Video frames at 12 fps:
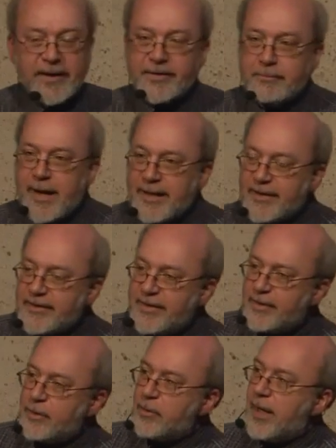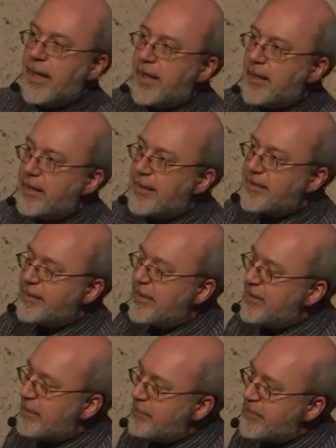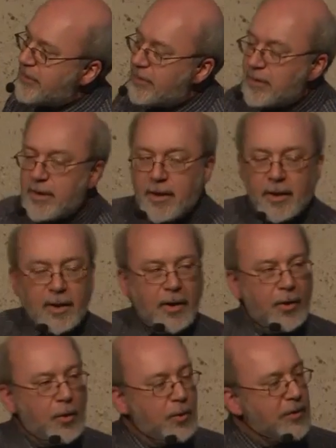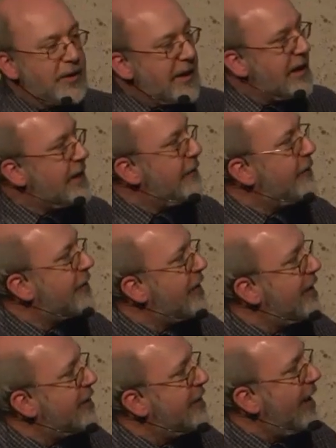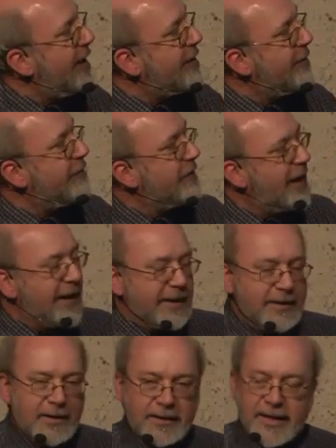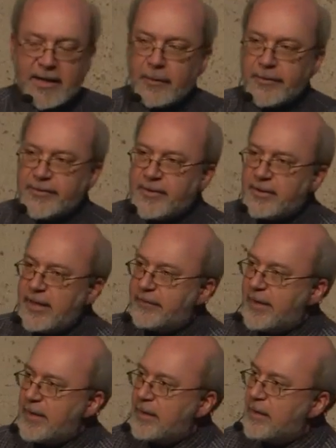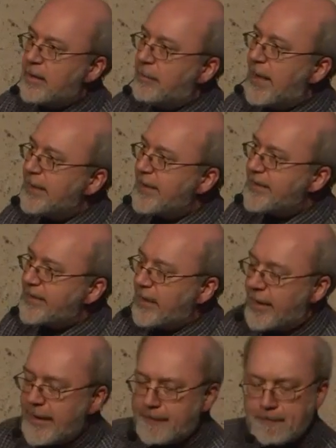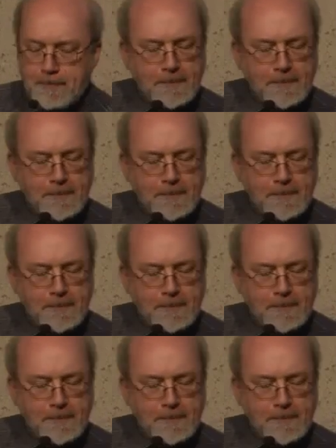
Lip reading: this man Sinuhe is an Egyptian who leaves his native land and he goes to live in Palestine.